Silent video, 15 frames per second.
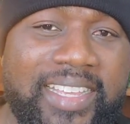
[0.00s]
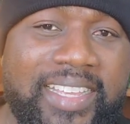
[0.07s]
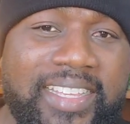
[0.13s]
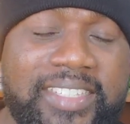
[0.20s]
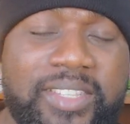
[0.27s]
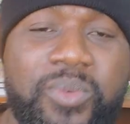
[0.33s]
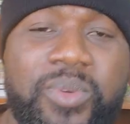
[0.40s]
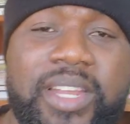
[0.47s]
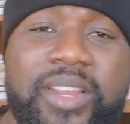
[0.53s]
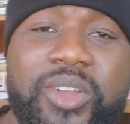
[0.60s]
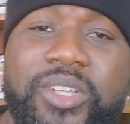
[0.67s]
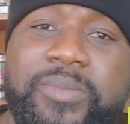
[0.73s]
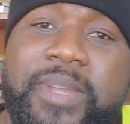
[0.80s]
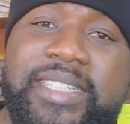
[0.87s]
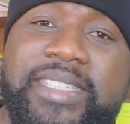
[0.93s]
It's the way the
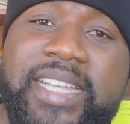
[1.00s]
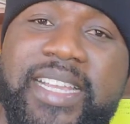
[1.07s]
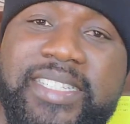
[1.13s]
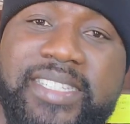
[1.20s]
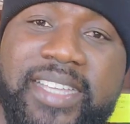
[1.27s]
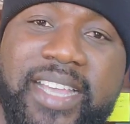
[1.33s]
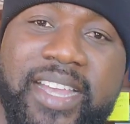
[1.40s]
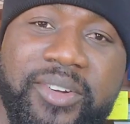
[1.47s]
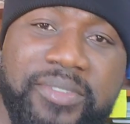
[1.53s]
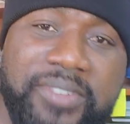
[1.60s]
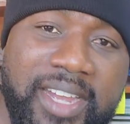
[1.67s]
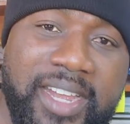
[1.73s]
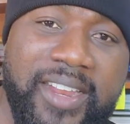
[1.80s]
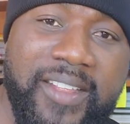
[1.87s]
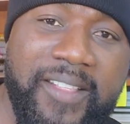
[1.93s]
husband takes care of
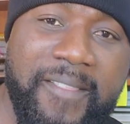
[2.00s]
her.